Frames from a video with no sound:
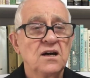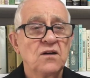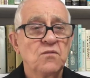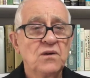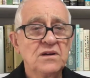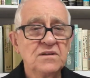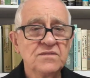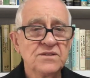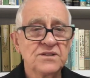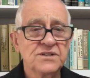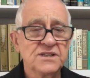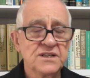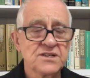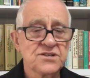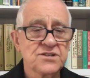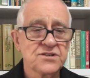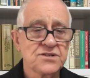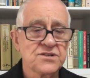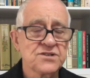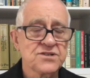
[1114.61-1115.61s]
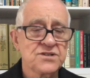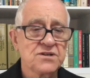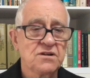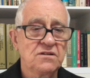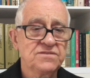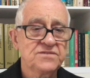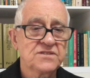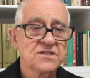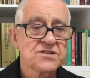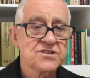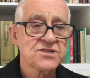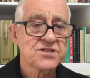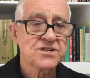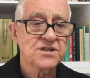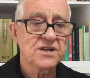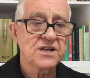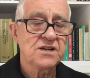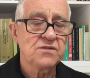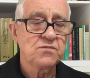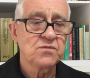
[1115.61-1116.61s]
One of the things that you often
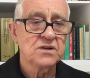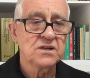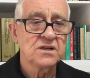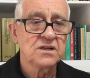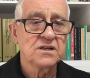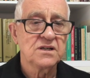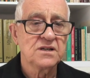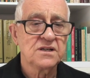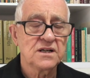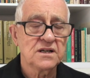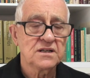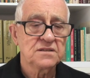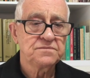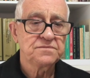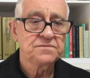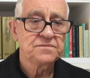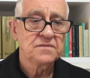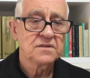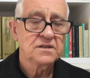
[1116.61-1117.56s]
see with um,